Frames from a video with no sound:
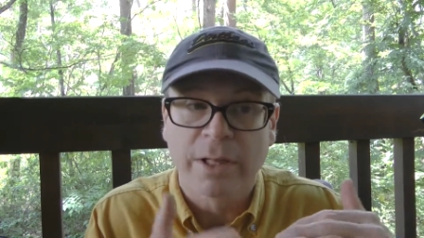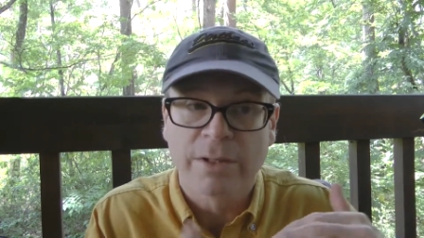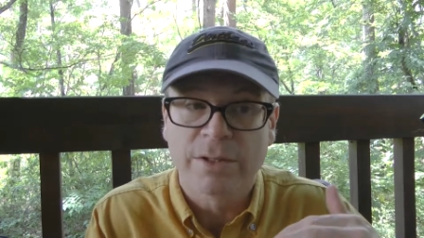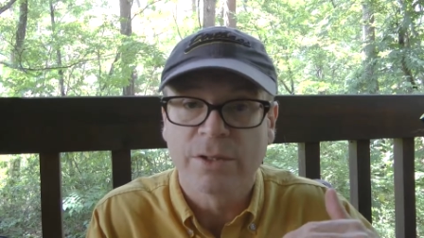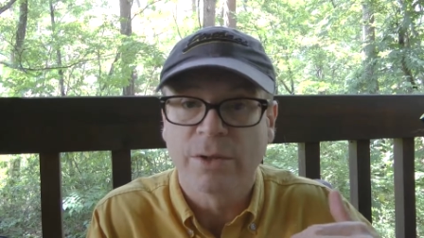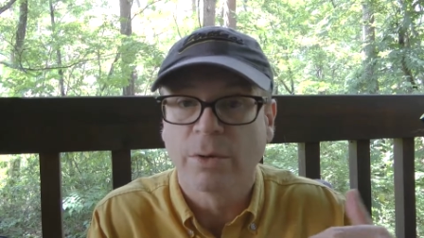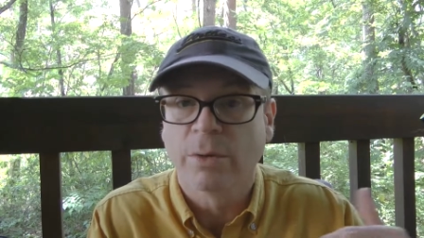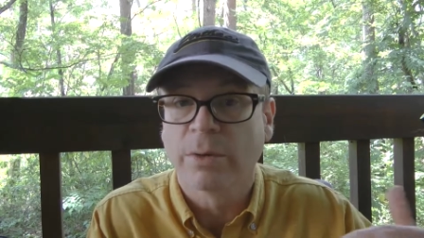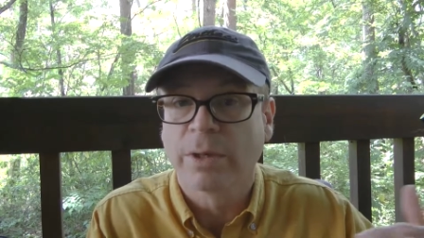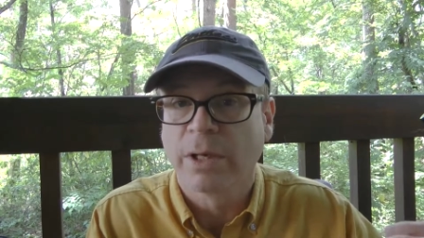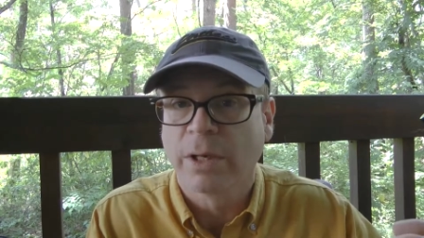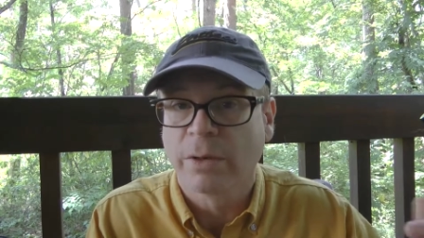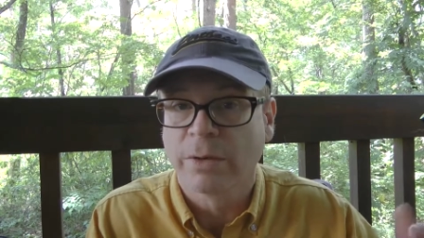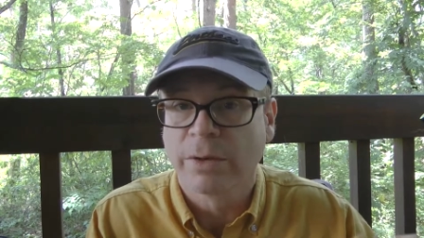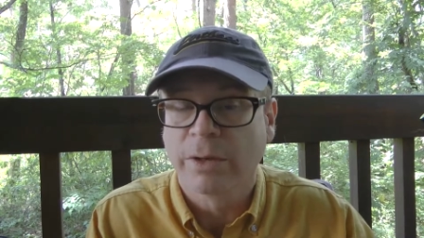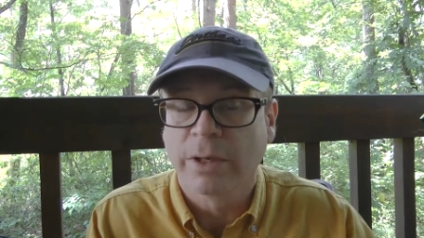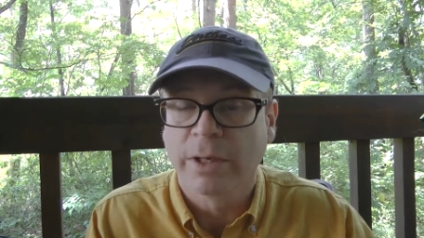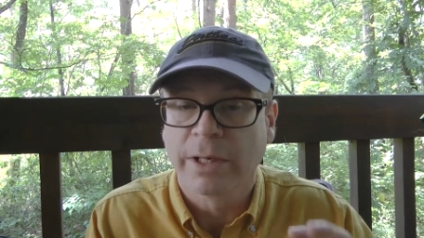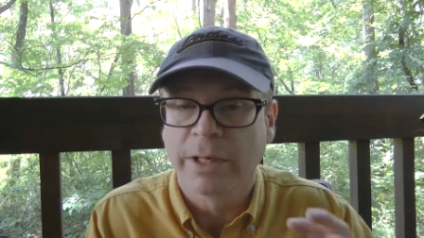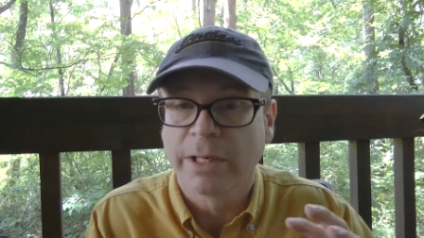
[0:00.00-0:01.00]
And so, you're
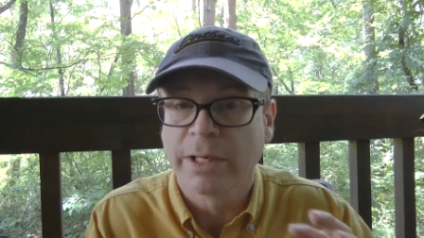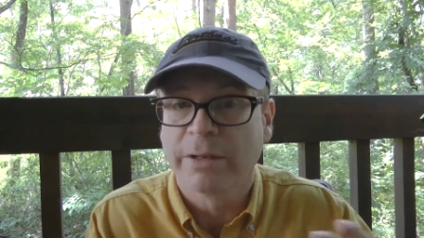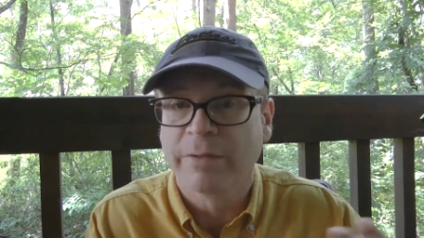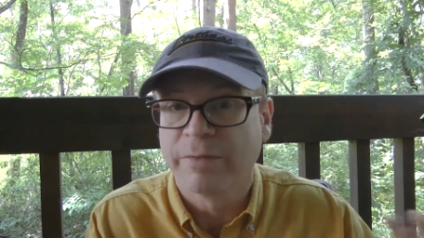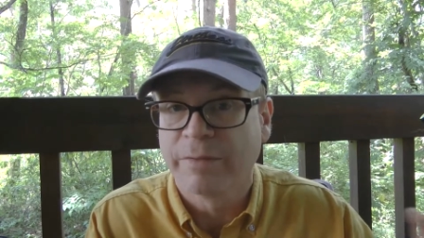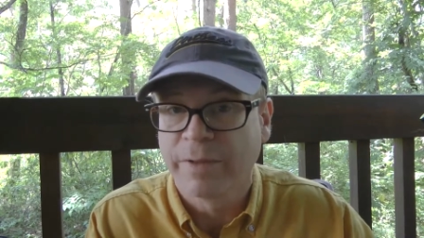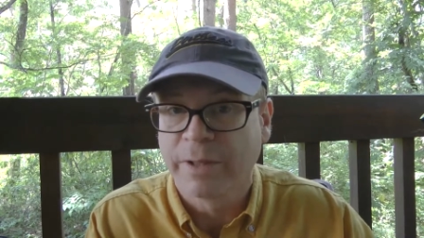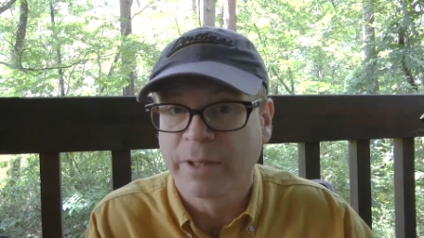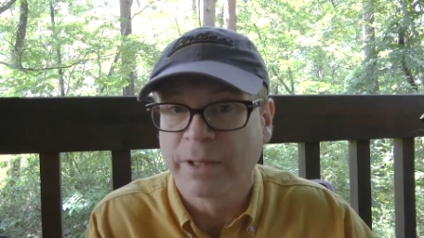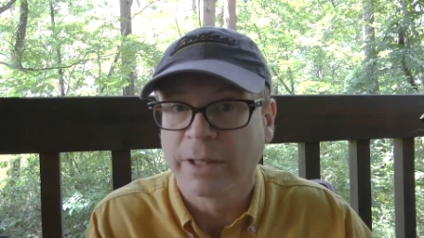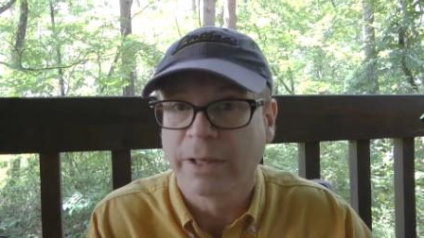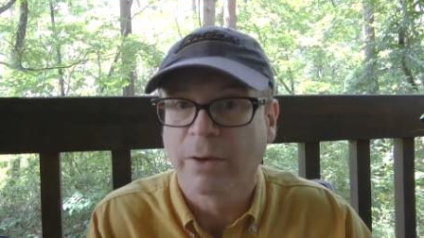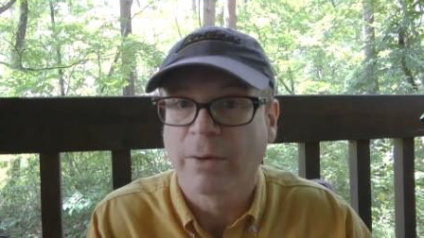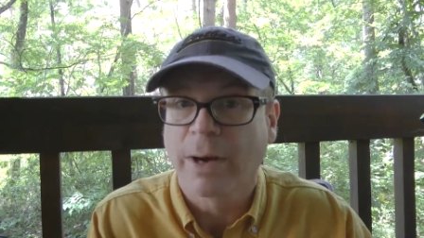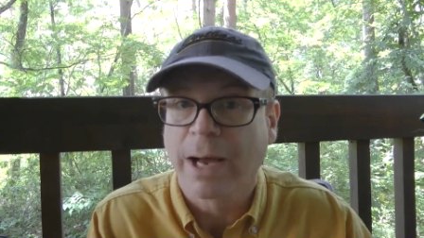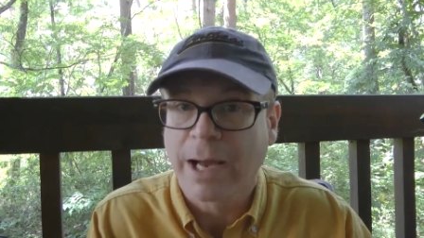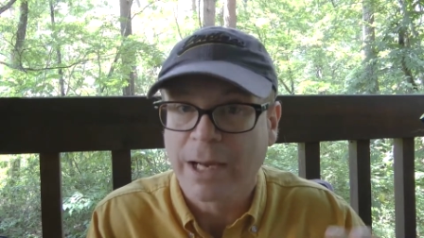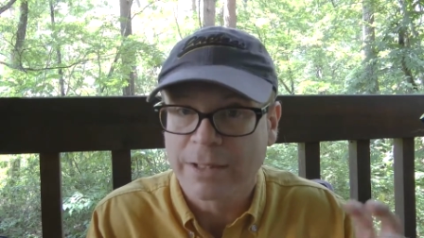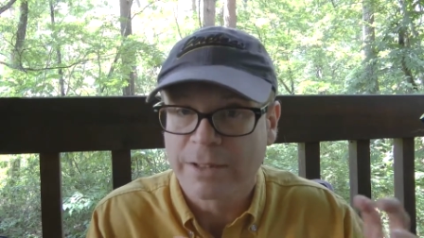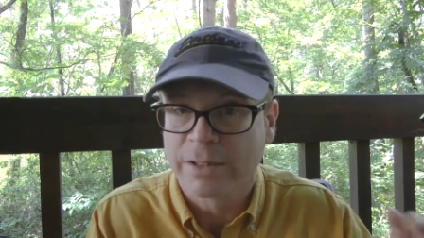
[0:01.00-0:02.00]
going to need to fill in
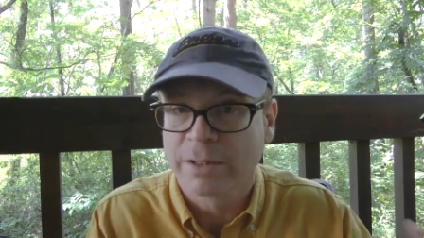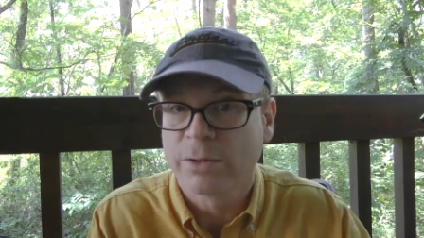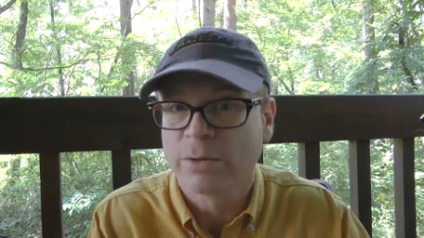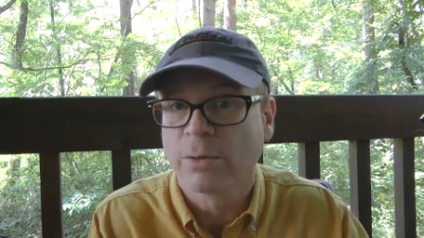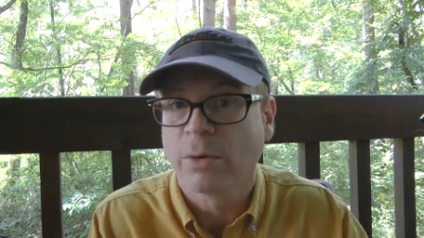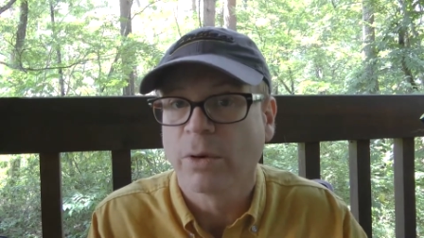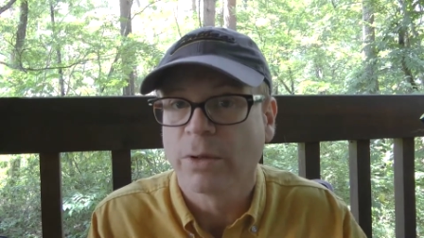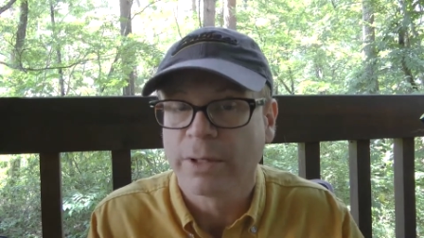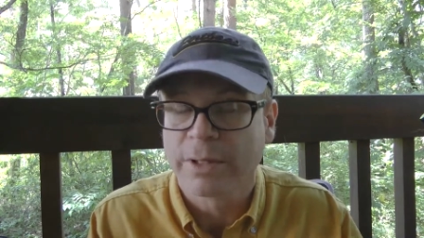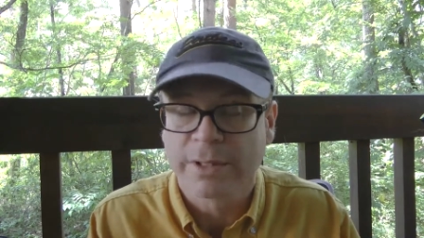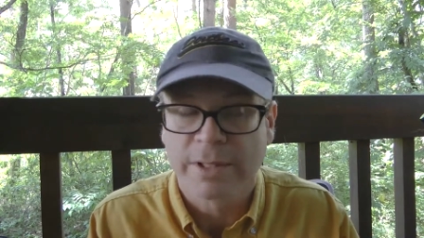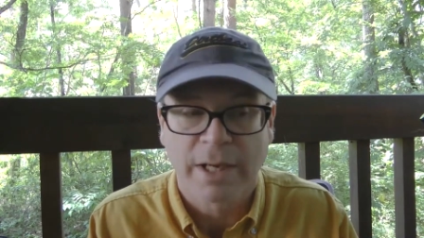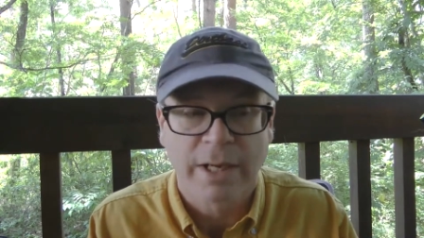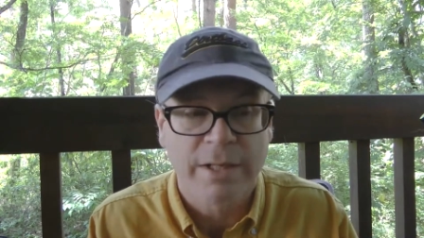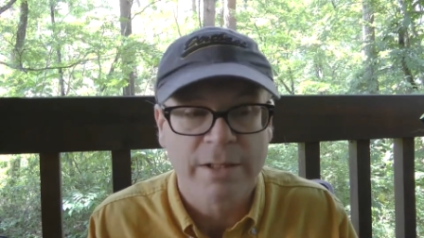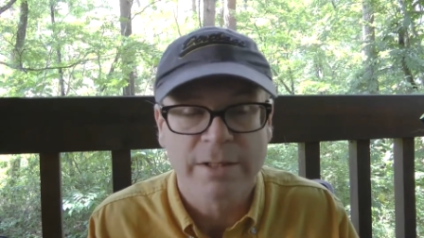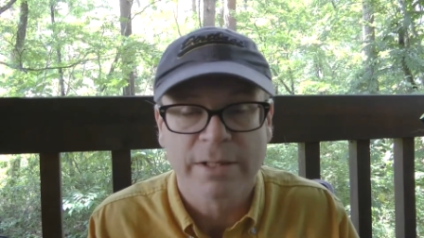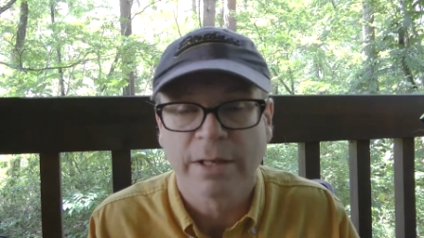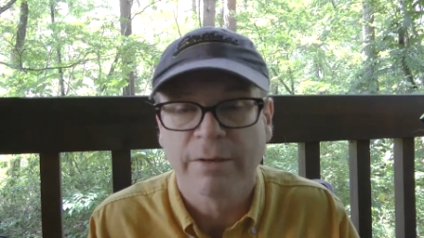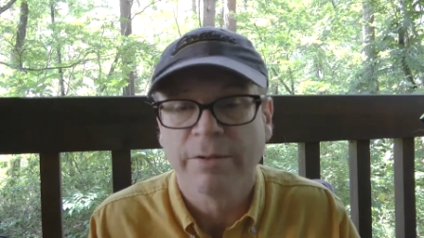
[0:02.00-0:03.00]
cracks and do all this
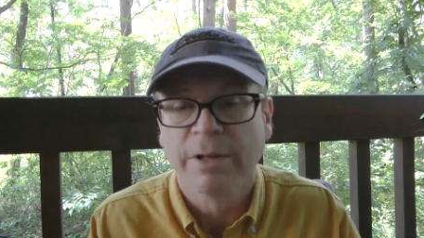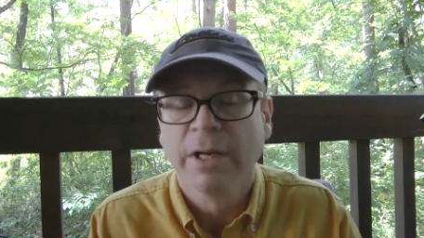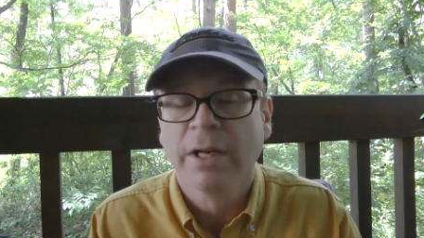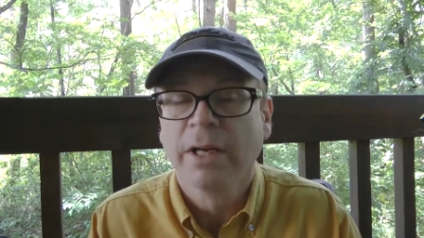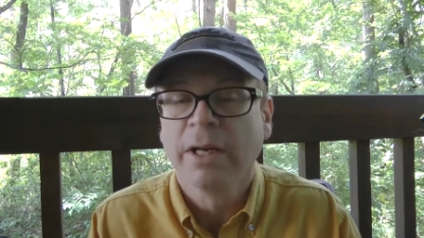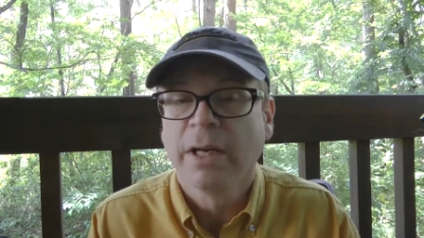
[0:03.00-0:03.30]
kind of stuff.